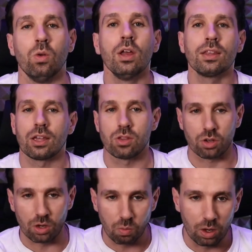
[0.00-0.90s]
That's not going to
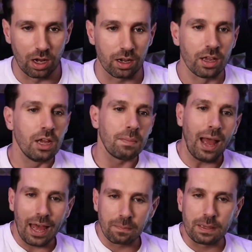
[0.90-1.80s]
work. But
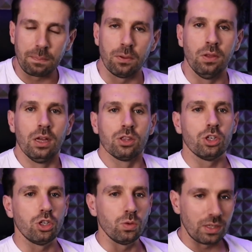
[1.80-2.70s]
add people that
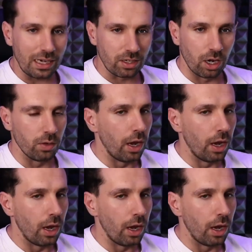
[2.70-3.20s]
you did know.